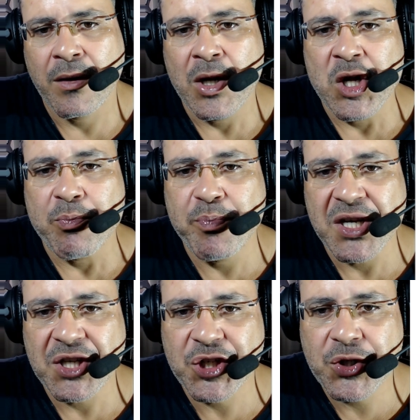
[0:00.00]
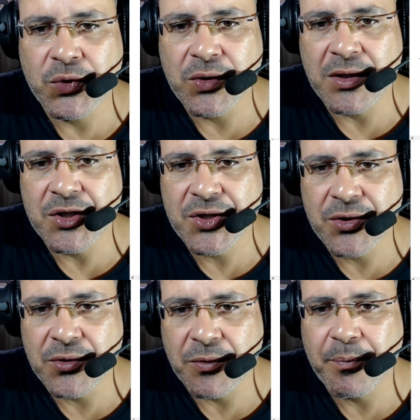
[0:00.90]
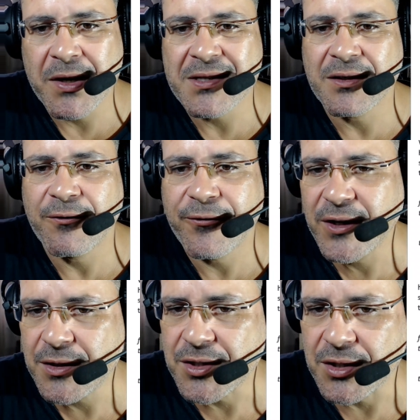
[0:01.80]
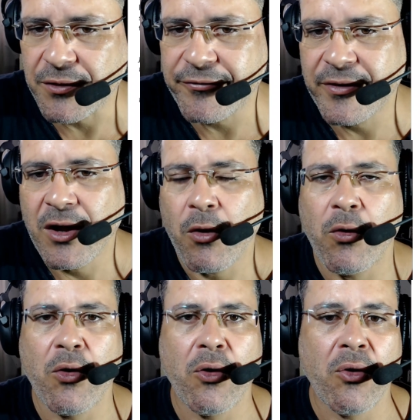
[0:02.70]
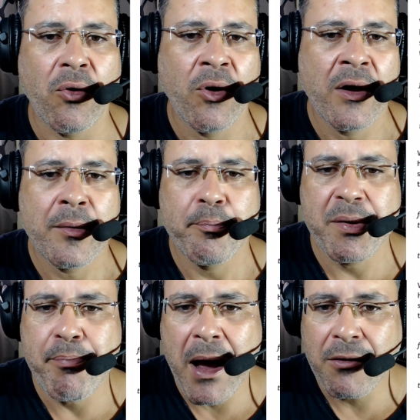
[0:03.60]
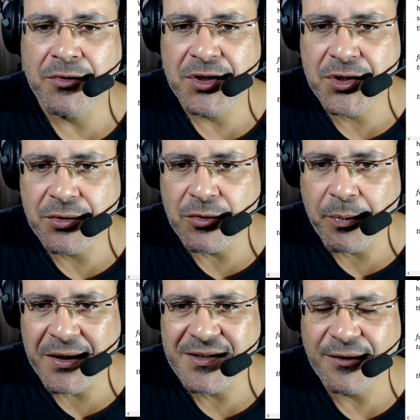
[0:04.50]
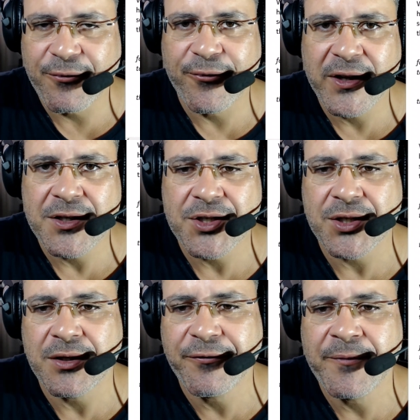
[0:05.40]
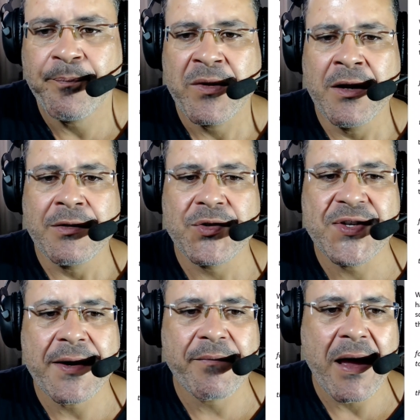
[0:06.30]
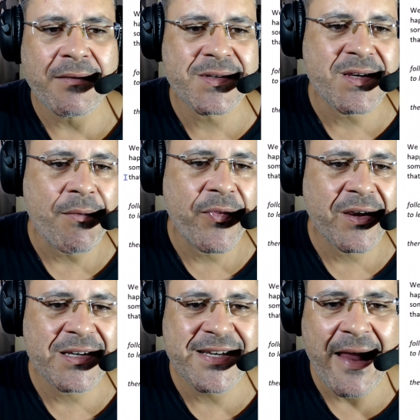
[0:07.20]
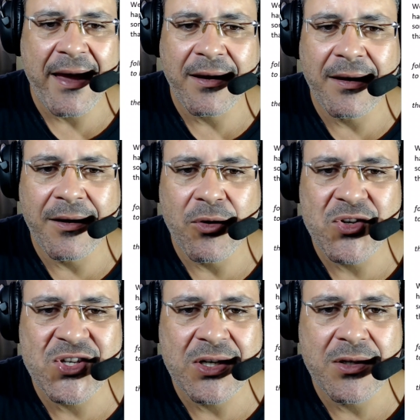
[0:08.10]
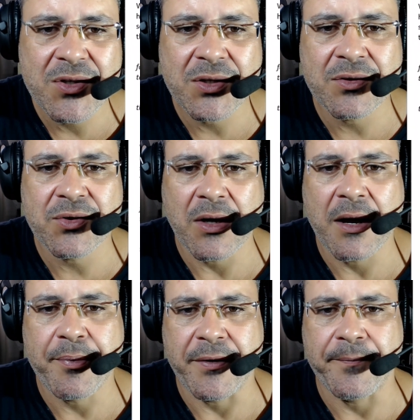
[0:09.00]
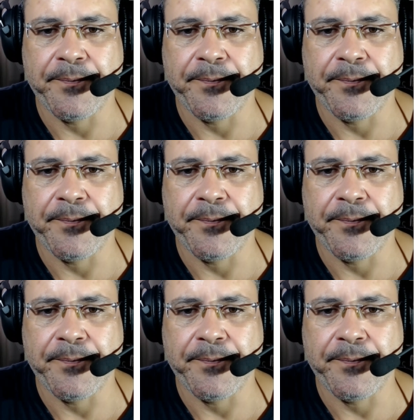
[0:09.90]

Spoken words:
Be sure to plus infinitive or be bound to plus infinitive to say that something is likely or certain to happen.